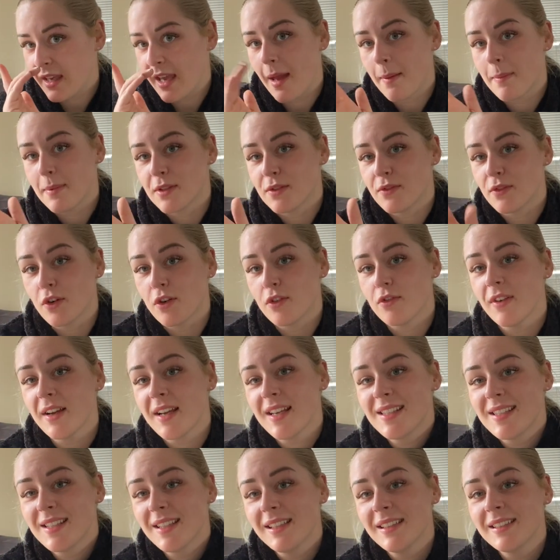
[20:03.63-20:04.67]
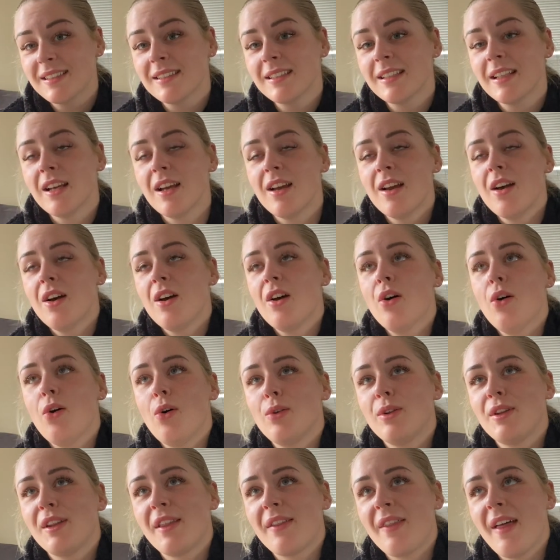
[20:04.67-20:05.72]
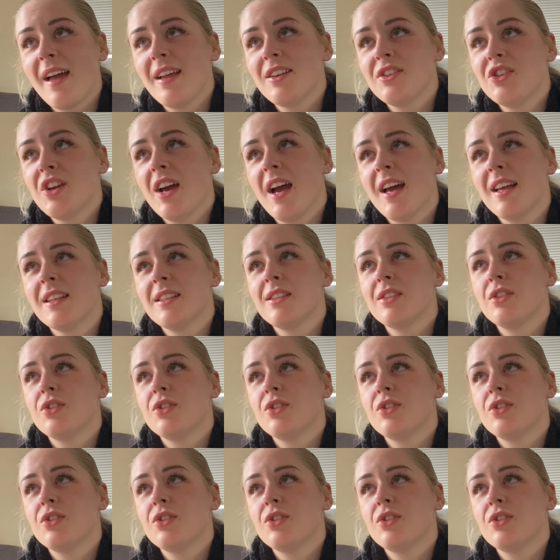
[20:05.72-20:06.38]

happens for a reason, all of that jazz.